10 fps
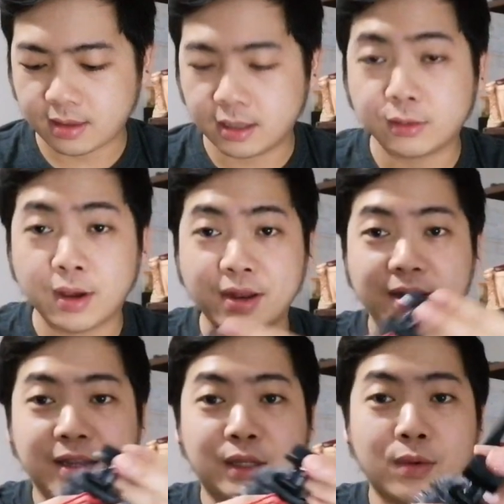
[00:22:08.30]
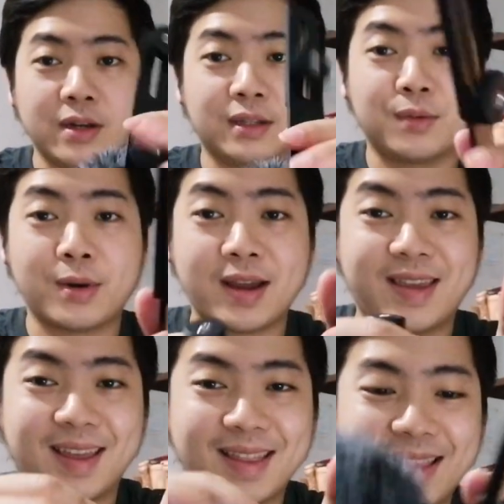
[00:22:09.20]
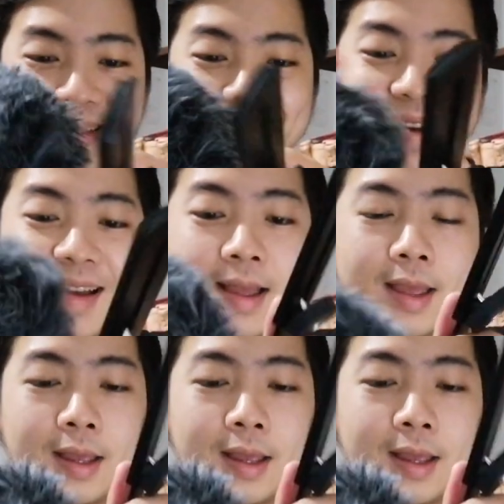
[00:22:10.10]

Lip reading: This one is the bracket, di ba?